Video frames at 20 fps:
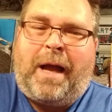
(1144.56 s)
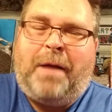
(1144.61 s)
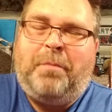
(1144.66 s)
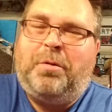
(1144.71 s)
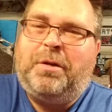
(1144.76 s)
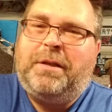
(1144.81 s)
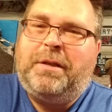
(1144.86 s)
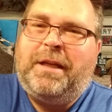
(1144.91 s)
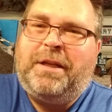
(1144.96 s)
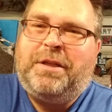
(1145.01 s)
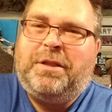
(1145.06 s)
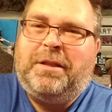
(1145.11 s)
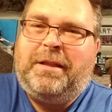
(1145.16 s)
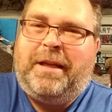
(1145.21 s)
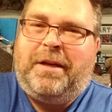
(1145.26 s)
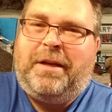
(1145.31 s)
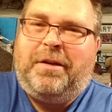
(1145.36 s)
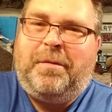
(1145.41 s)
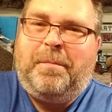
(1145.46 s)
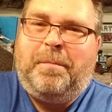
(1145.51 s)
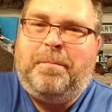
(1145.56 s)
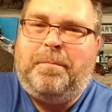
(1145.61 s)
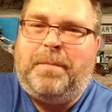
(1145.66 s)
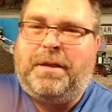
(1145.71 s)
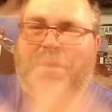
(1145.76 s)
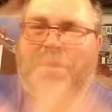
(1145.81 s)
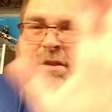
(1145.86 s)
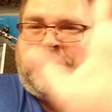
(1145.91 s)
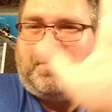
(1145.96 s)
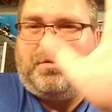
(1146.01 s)
will catch you later.
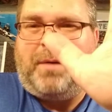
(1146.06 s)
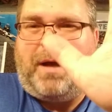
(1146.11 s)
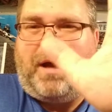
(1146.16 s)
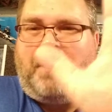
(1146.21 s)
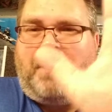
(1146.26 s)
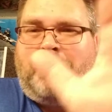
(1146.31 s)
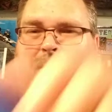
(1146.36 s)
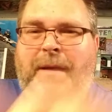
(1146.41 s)
Big Stu out.